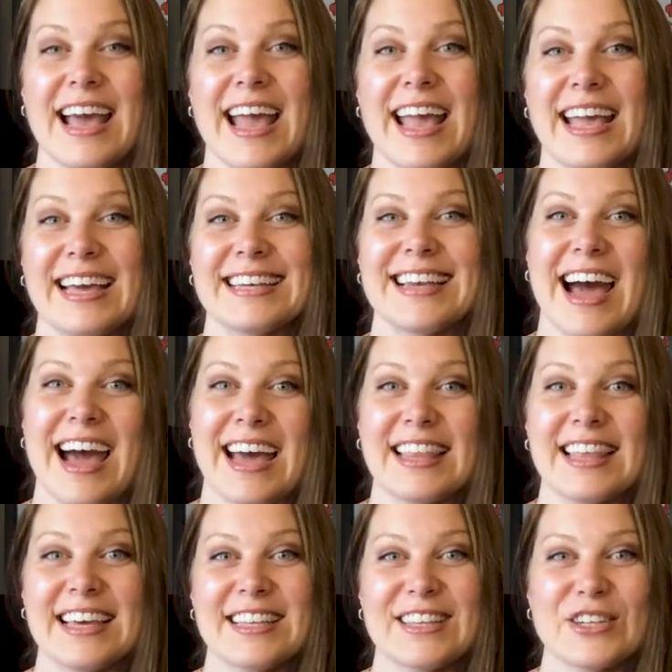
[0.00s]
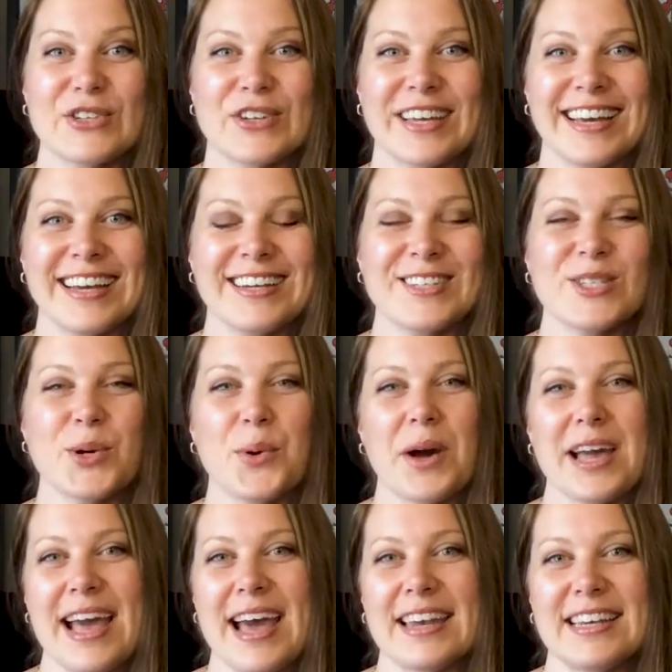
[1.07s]
And I like a little kick. So I
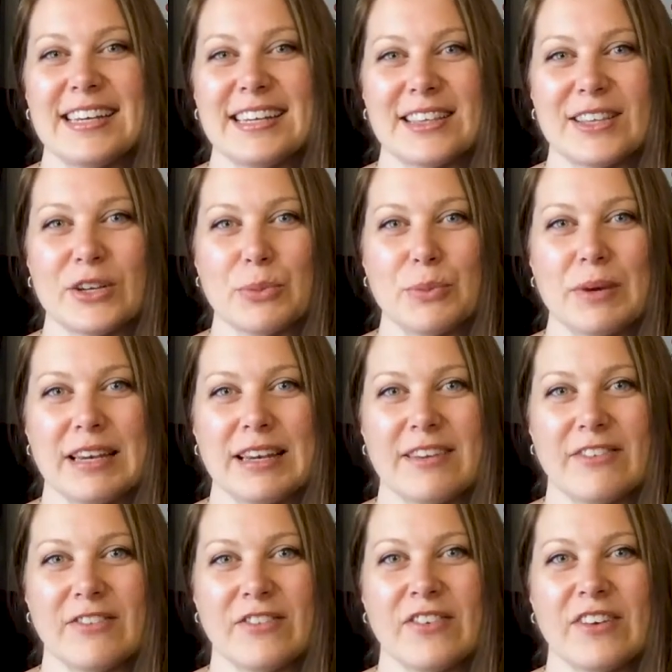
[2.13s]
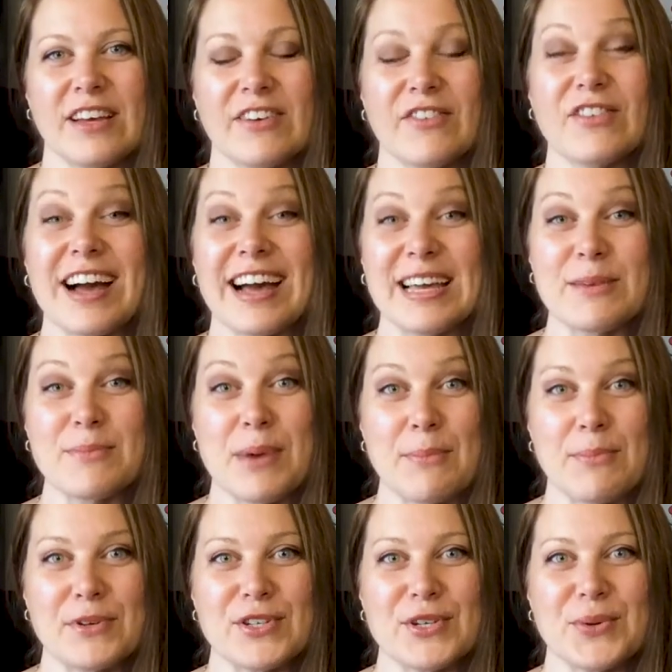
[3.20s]
added a little bit of cayenne
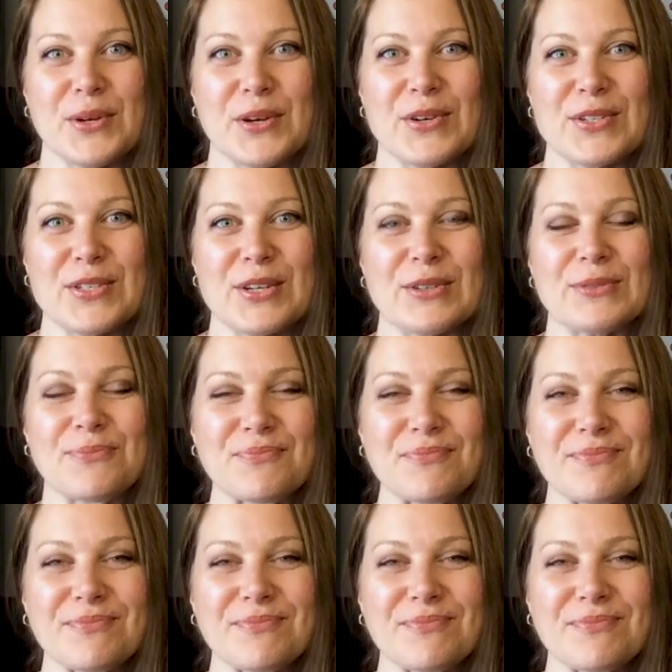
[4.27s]
pepper to it also.